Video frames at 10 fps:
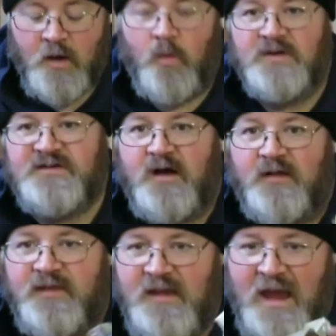once I
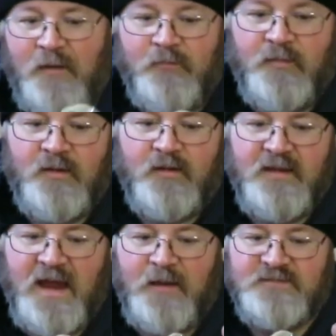got the
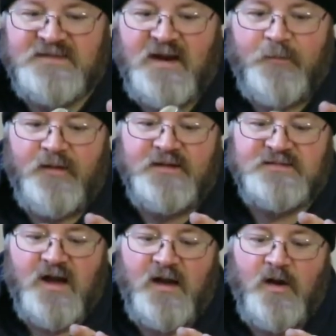aim set up on this
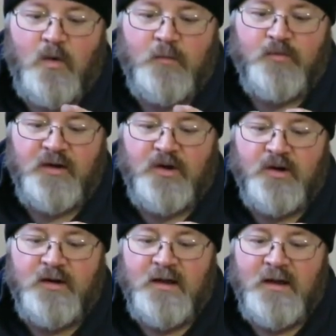guy going pretty
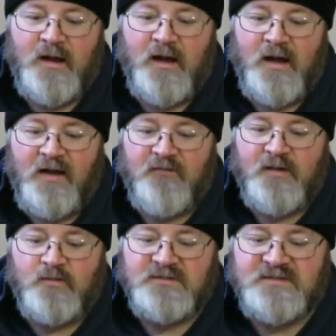good,
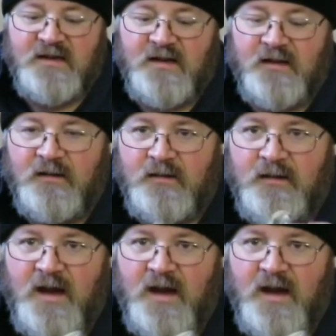everything got